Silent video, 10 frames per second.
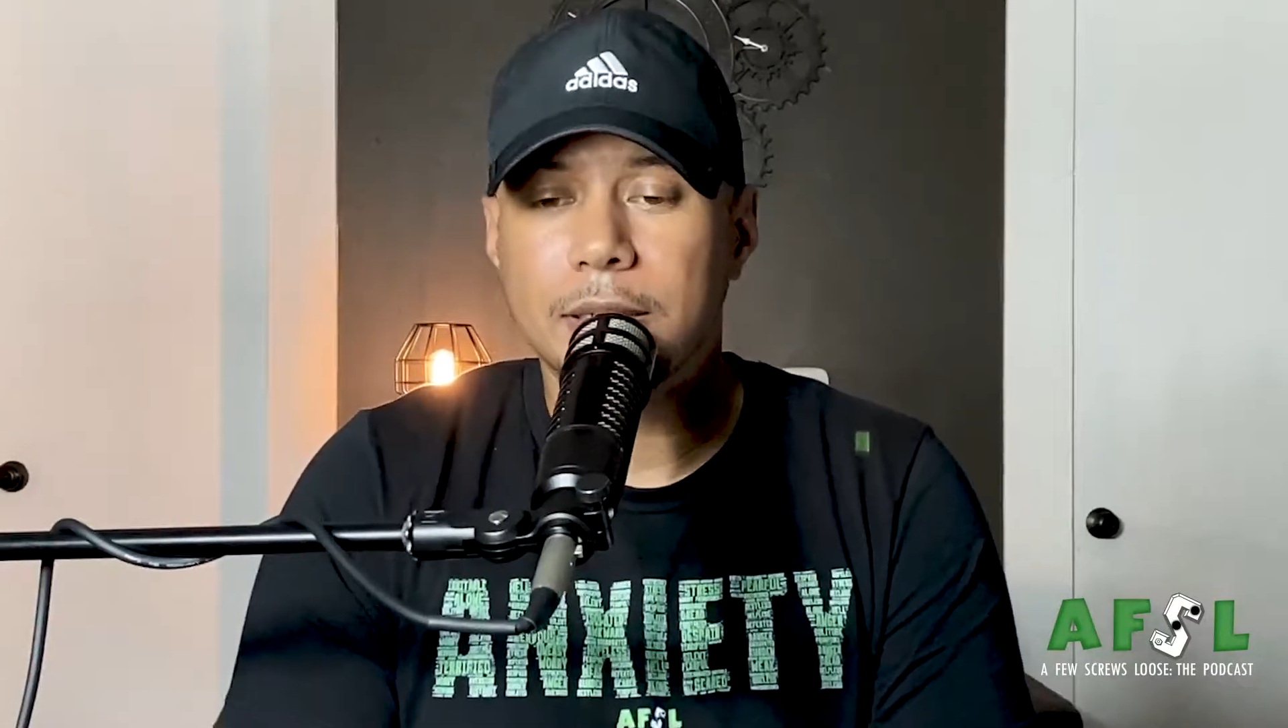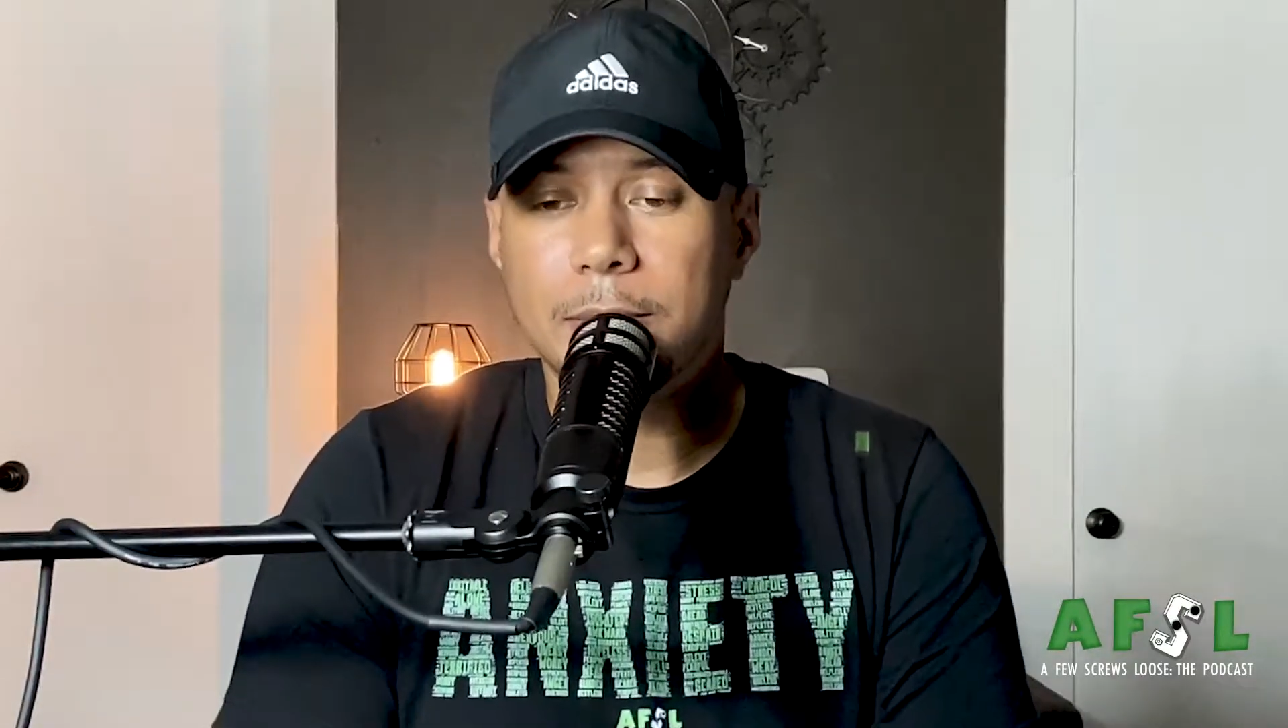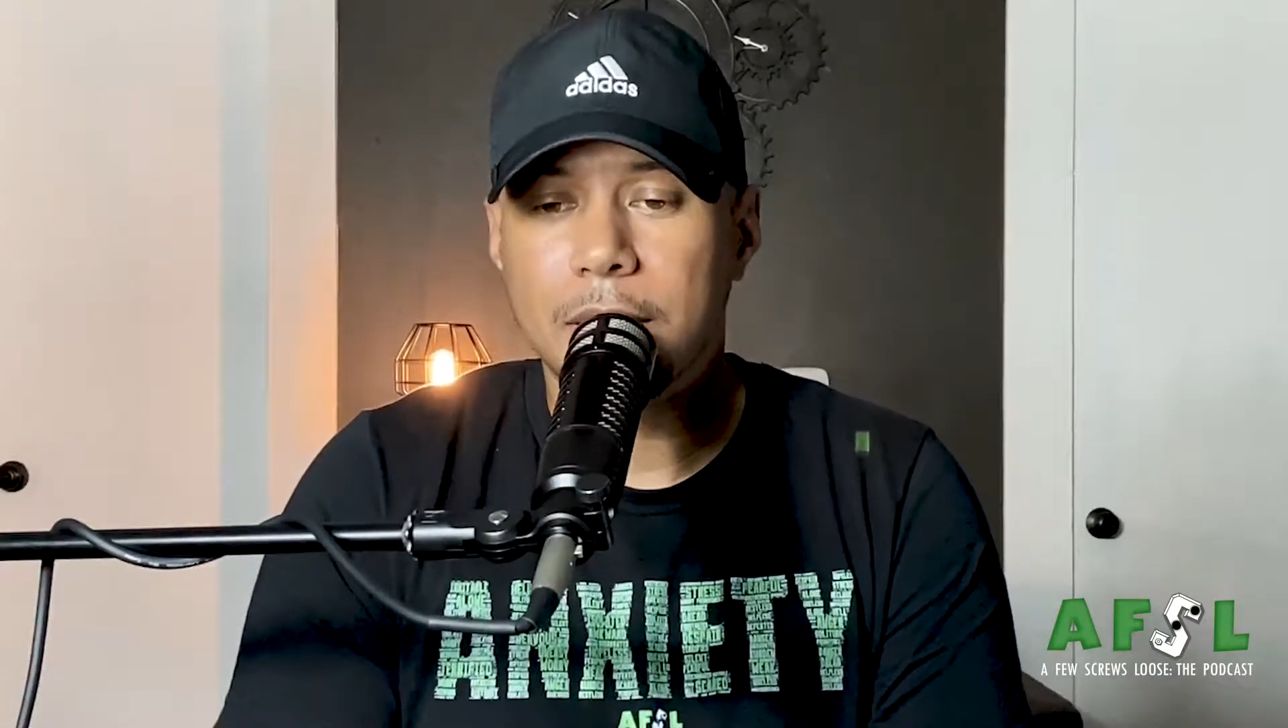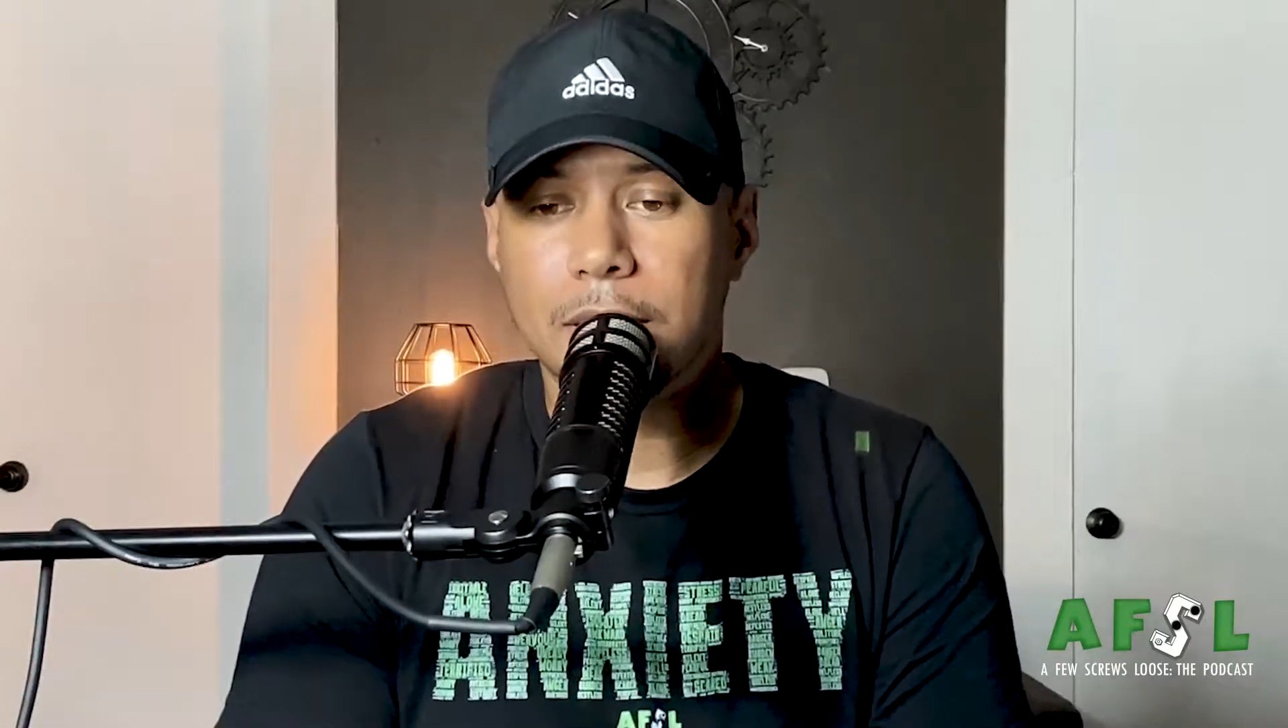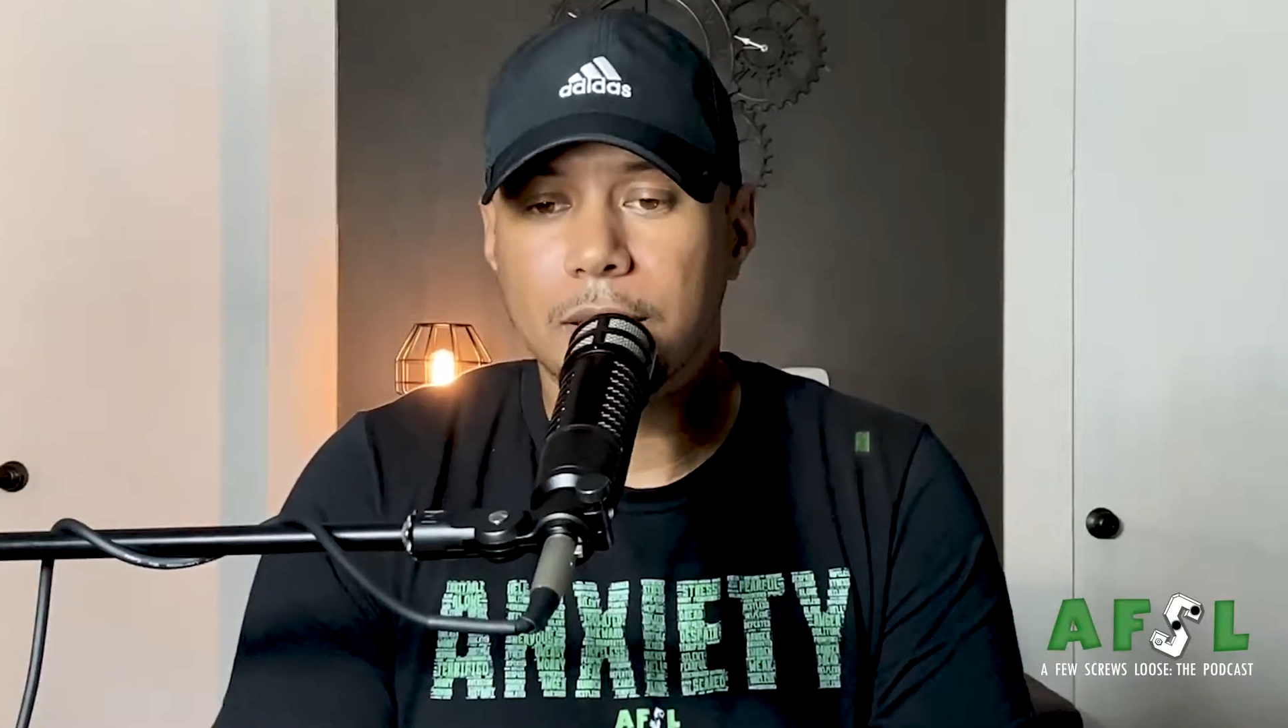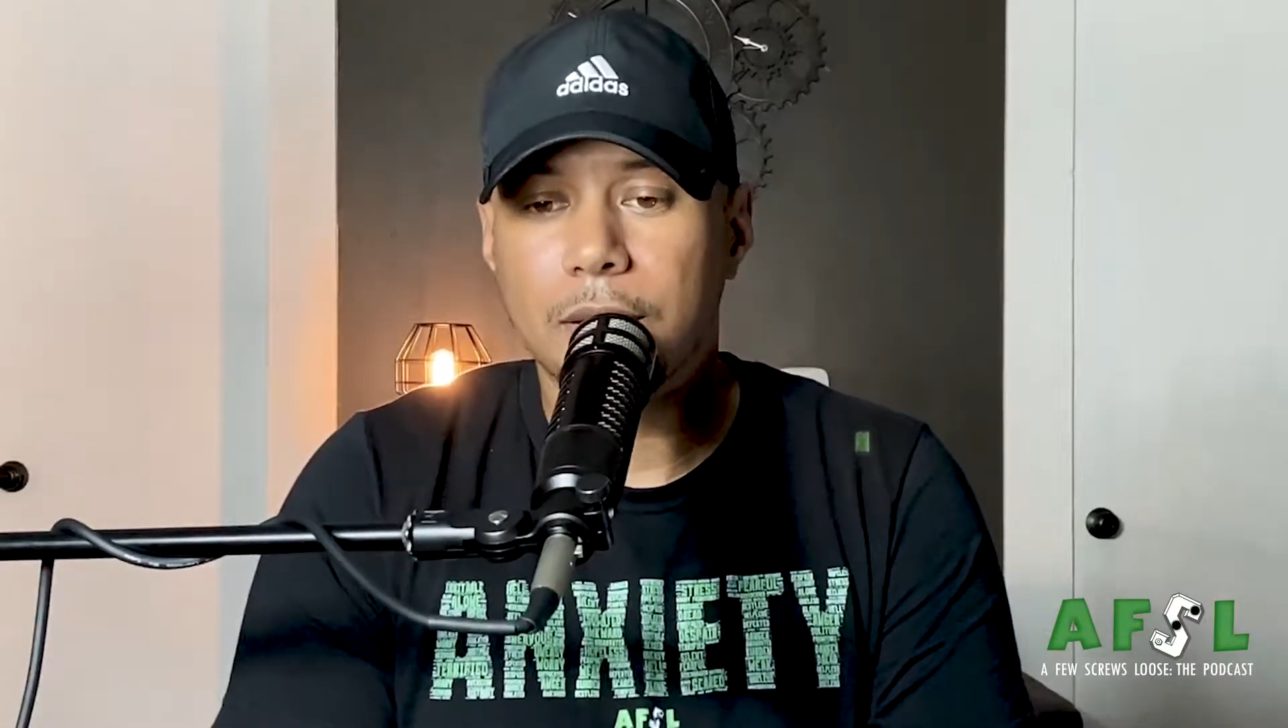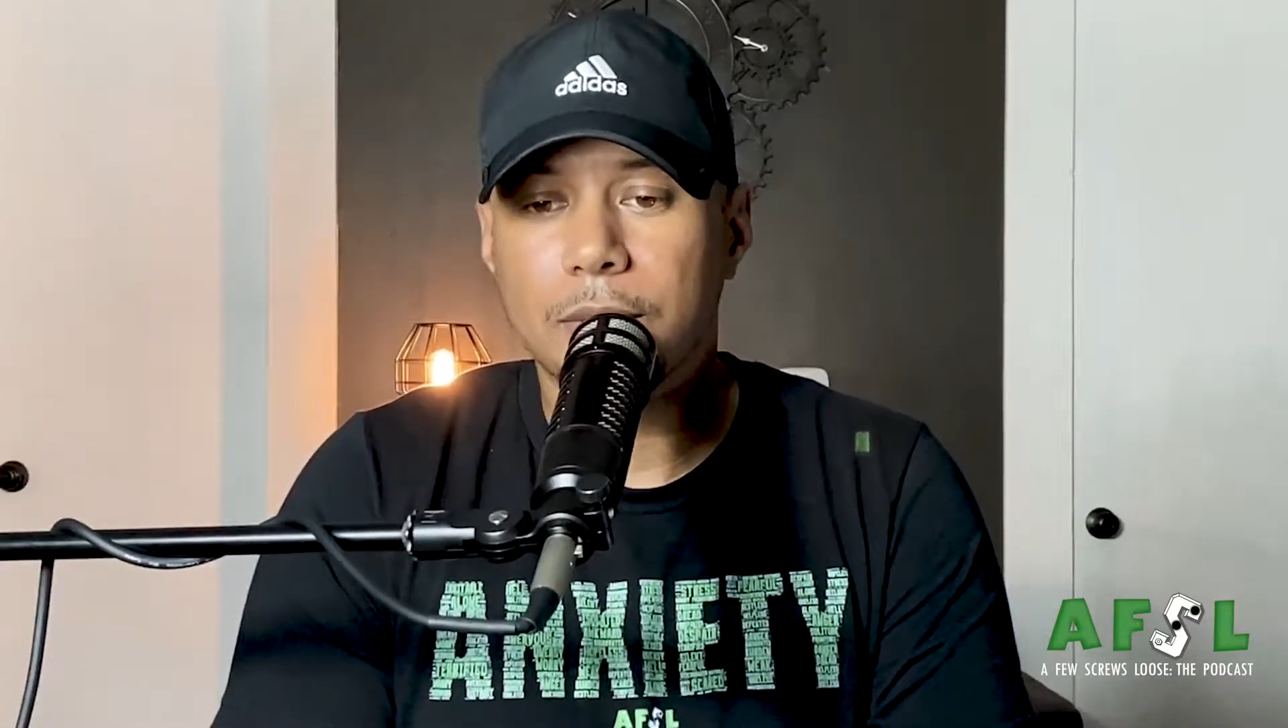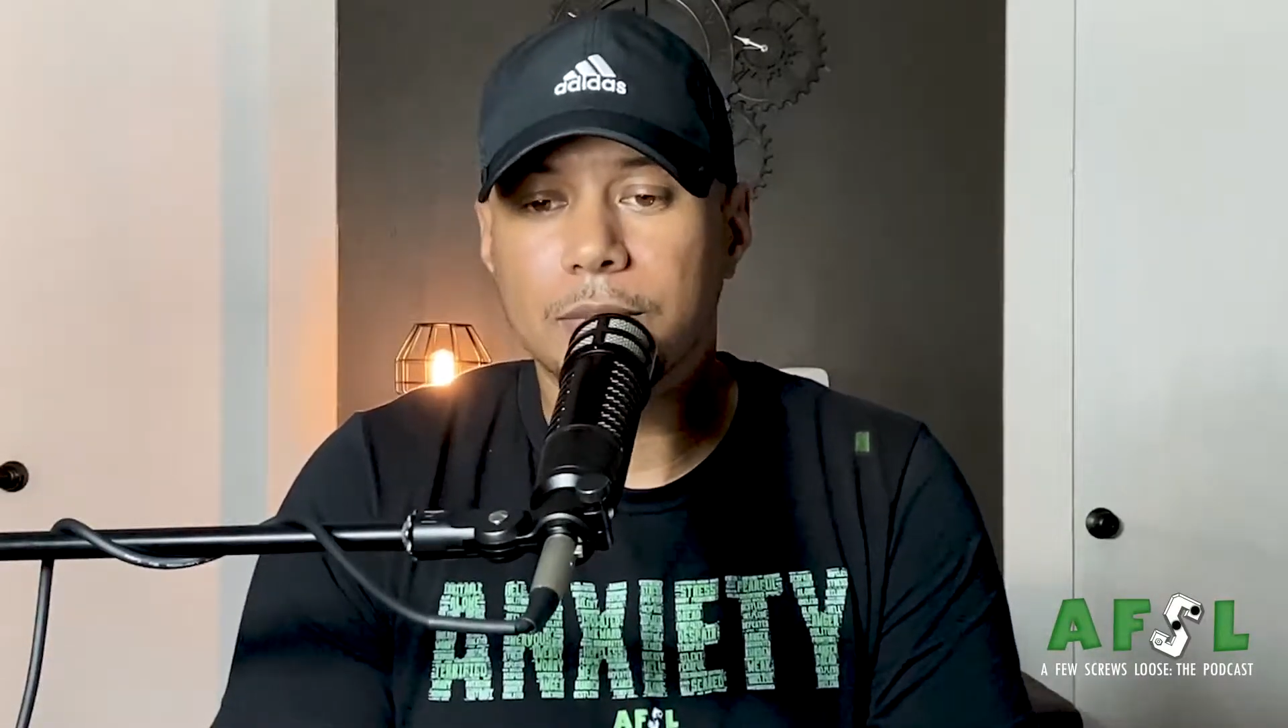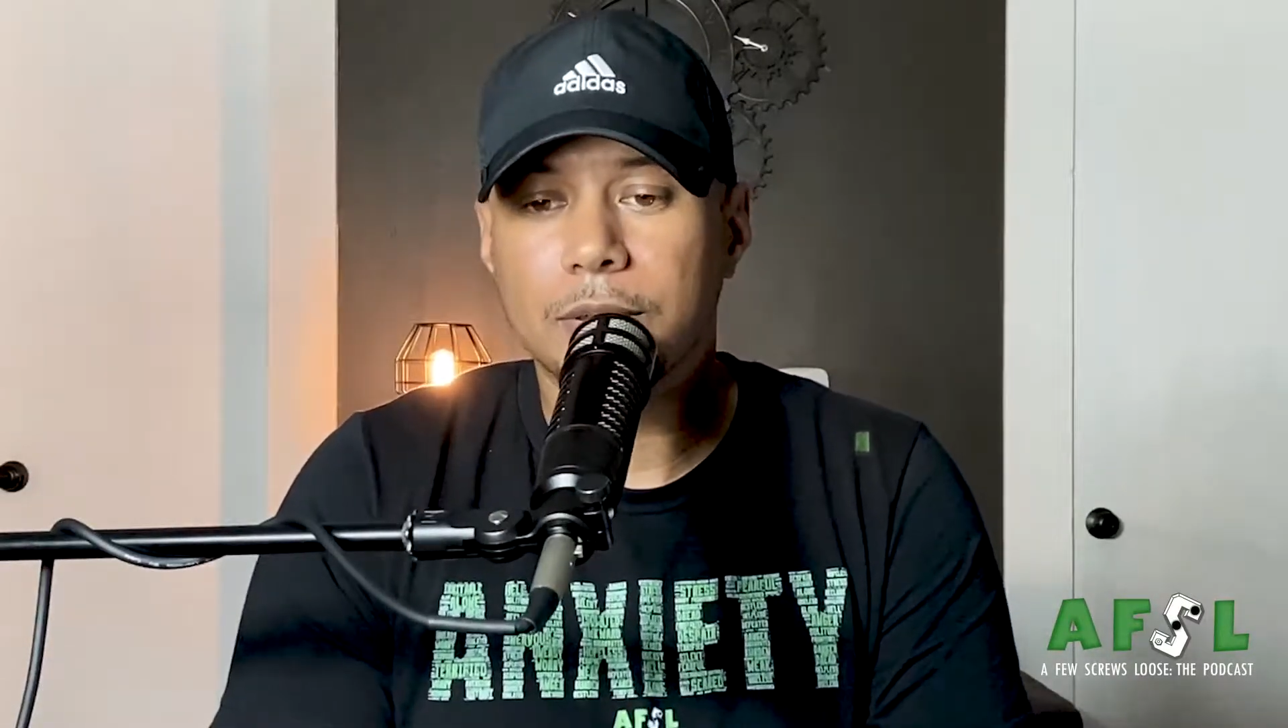being alone